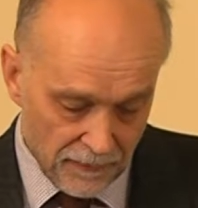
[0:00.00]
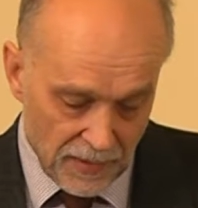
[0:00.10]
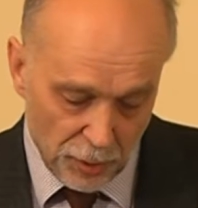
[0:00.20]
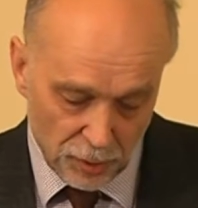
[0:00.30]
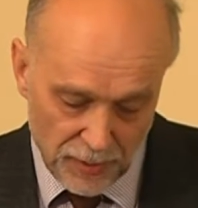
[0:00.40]

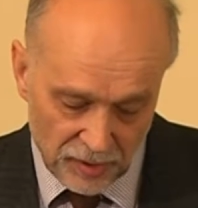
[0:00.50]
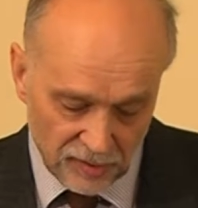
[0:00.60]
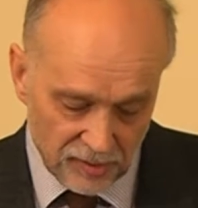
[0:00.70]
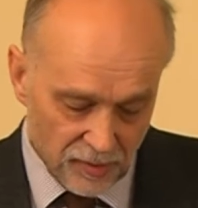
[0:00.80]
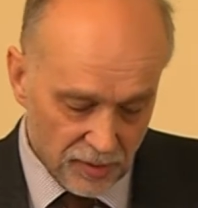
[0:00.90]
Now in
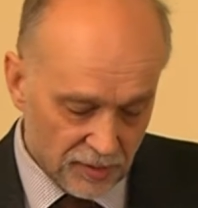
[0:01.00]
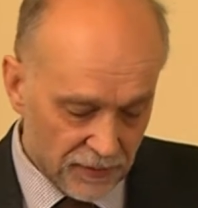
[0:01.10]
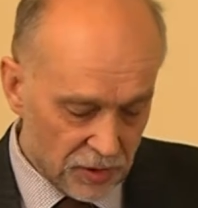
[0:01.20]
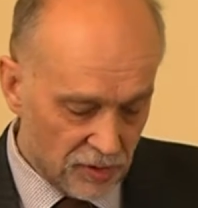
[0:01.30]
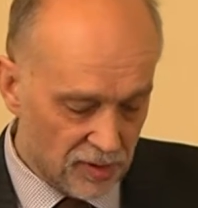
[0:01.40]
medicine, these
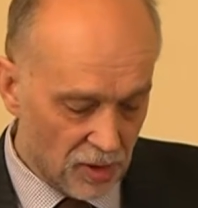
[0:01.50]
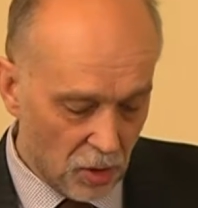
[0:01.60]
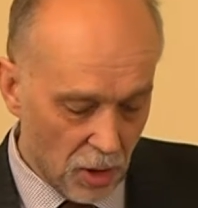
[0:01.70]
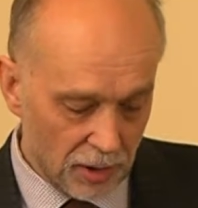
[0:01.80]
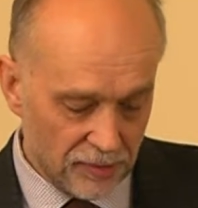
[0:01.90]
features are
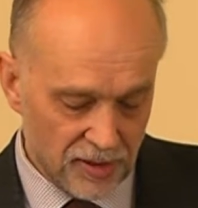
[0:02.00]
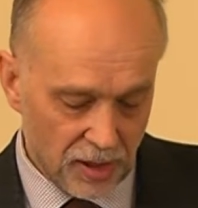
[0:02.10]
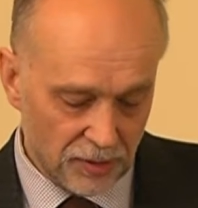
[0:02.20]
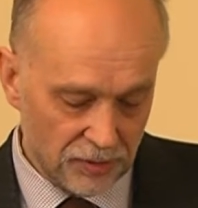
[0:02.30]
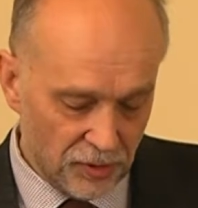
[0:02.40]
called
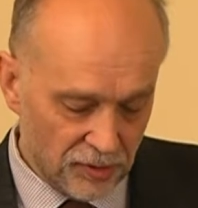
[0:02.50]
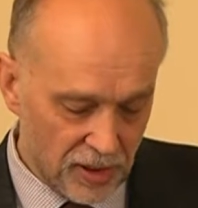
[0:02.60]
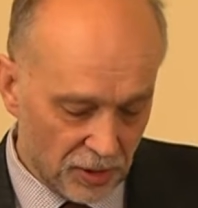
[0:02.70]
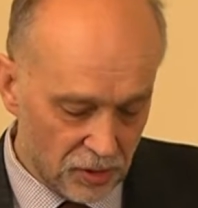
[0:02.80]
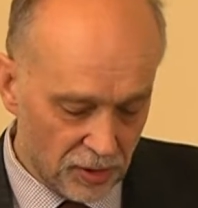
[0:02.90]
secondary
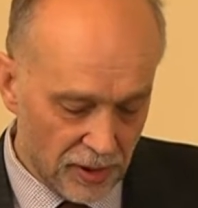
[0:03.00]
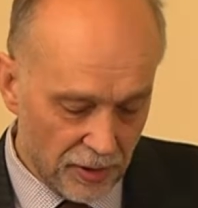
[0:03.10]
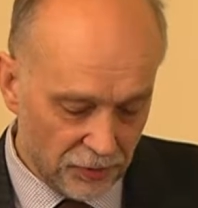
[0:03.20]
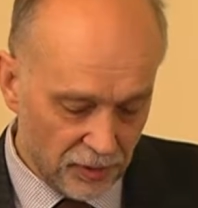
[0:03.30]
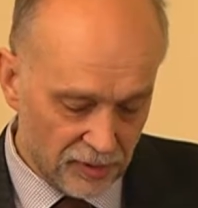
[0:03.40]
sexual
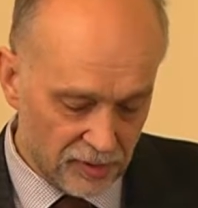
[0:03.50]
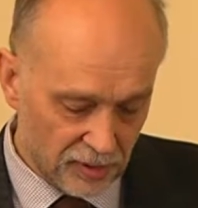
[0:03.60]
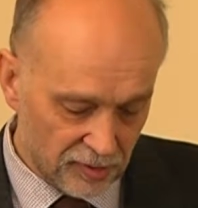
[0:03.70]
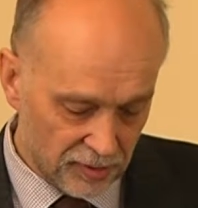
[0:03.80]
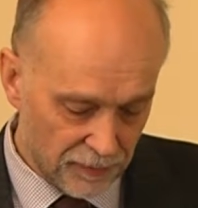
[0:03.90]

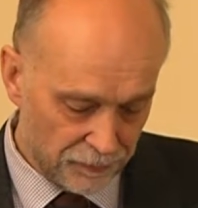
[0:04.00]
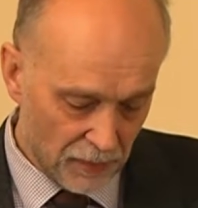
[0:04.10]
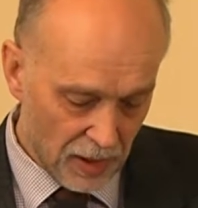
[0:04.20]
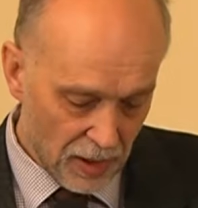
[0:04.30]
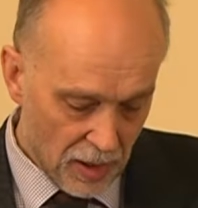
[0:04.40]
characteristics.
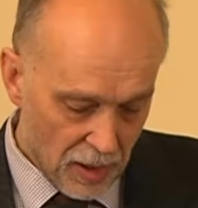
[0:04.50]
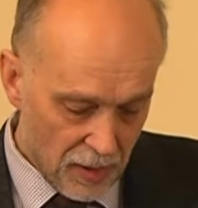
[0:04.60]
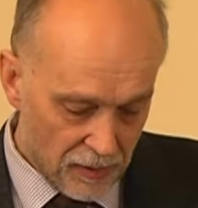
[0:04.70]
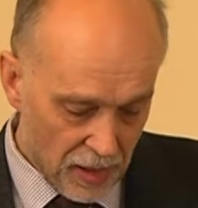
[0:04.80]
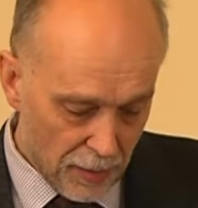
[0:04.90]

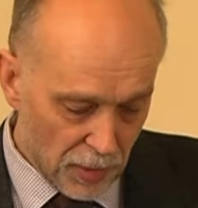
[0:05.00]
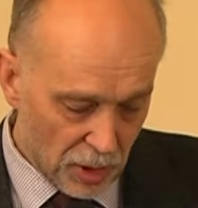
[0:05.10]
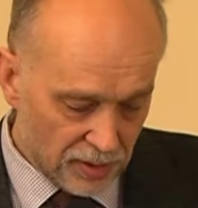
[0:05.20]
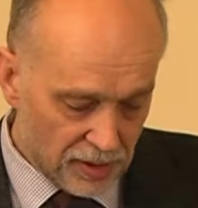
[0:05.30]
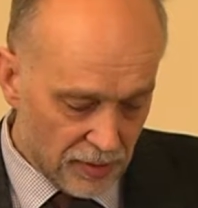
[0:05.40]
They are
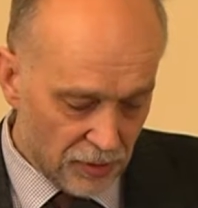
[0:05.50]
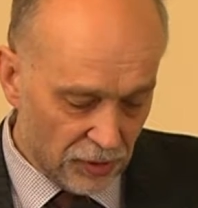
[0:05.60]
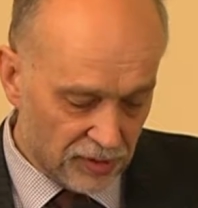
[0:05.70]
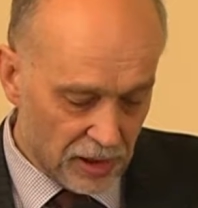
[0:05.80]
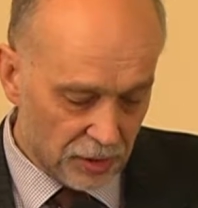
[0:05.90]
mostly the
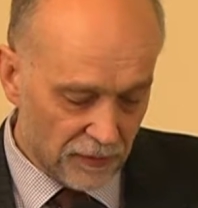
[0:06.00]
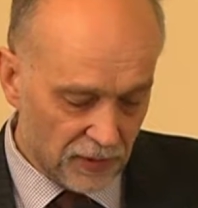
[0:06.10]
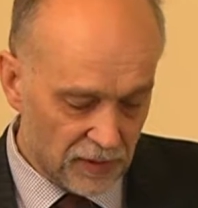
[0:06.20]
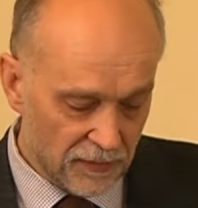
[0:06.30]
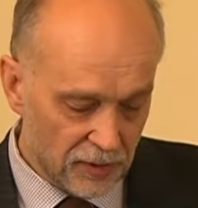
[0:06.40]
result of
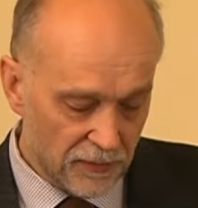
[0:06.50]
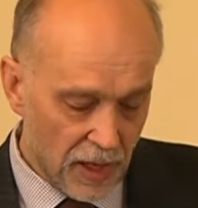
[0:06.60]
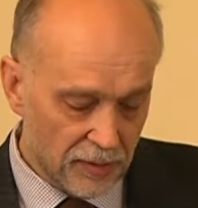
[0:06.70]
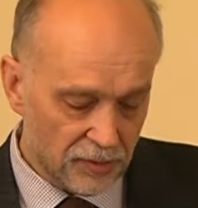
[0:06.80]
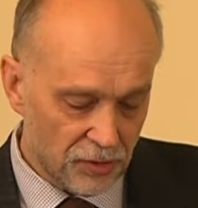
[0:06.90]
activity of
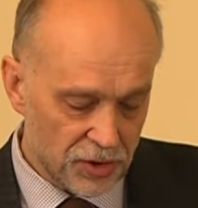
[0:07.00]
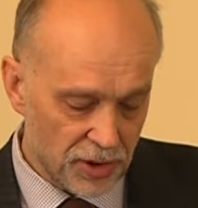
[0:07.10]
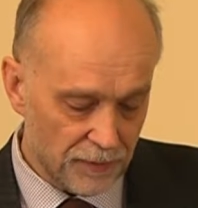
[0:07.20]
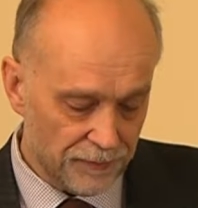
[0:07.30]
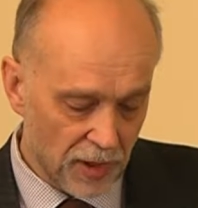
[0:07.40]

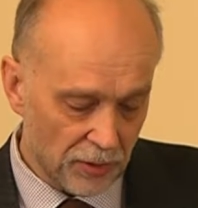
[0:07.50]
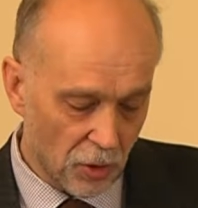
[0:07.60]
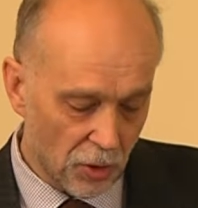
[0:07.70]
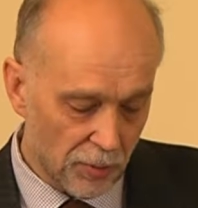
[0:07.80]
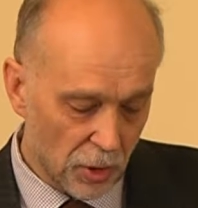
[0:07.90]
estrogen, an
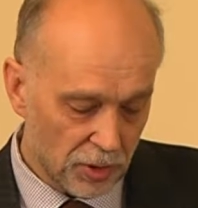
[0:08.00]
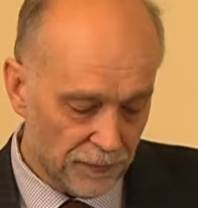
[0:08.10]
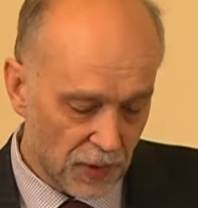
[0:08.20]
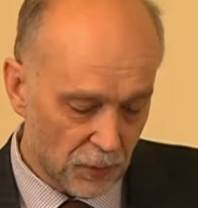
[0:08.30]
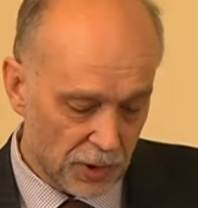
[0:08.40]

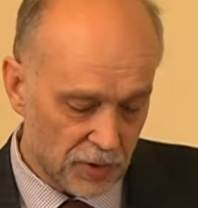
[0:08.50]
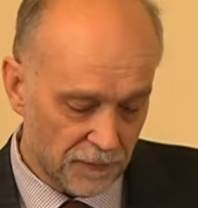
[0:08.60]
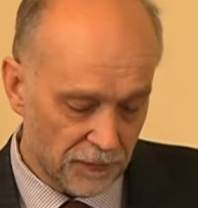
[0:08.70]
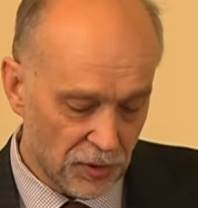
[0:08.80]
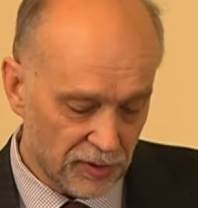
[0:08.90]
hormone whose
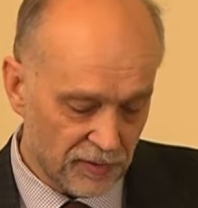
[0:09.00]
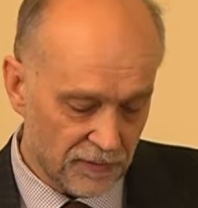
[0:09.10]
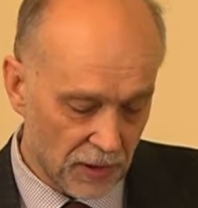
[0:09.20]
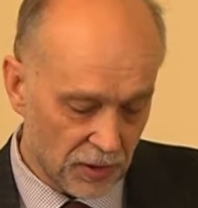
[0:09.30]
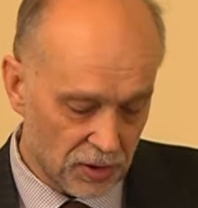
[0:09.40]
first
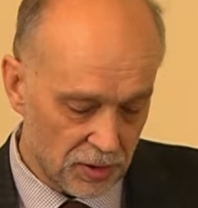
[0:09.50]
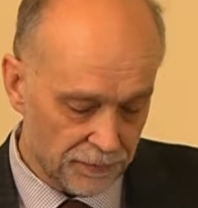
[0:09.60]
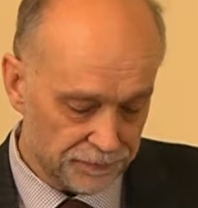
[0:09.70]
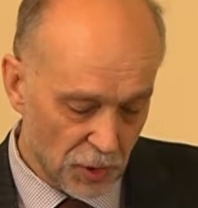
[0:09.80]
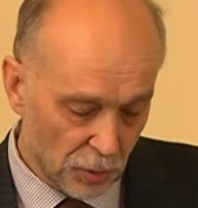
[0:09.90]
function